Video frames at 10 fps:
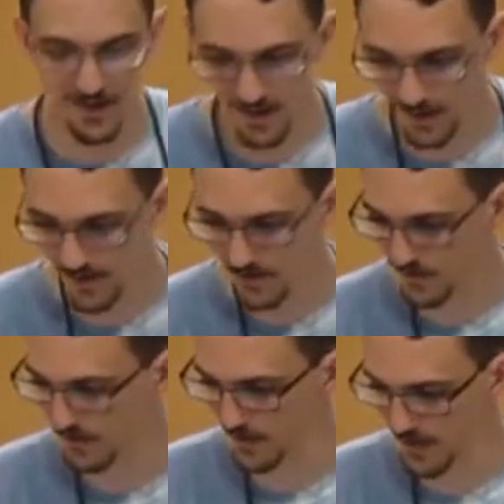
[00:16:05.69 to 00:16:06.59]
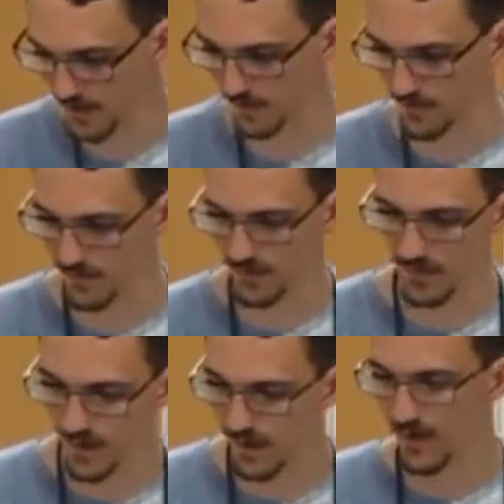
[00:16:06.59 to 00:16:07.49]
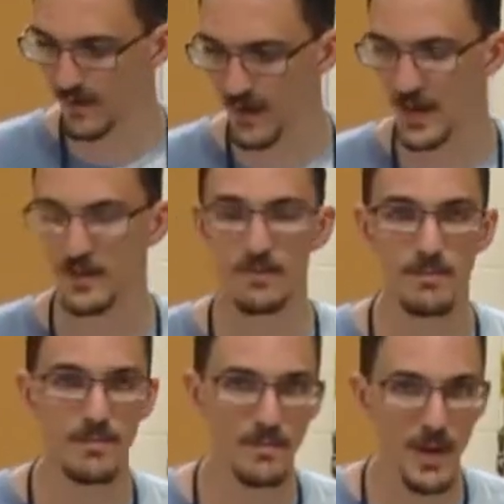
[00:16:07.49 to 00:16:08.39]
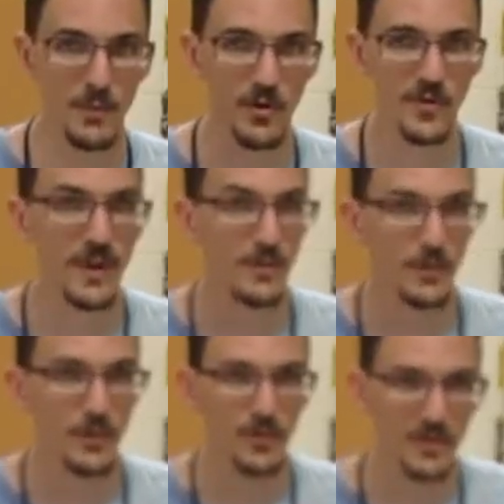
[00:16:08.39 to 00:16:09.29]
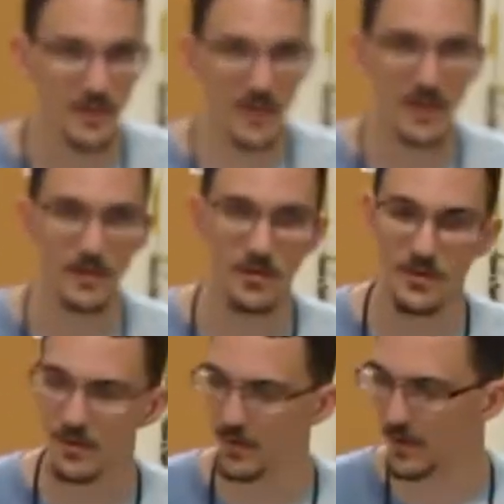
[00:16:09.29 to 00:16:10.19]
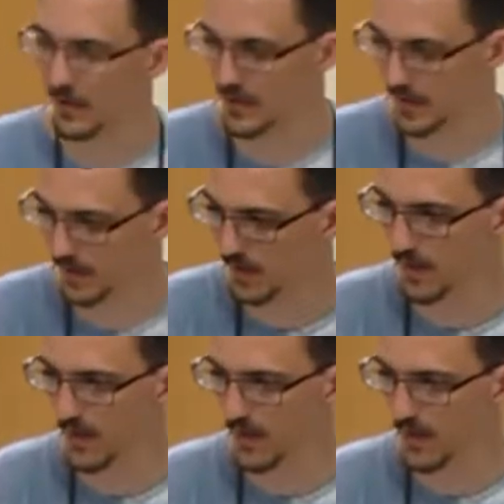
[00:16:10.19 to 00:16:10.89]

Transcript: These are kind of not my most favorite tools to see other students using.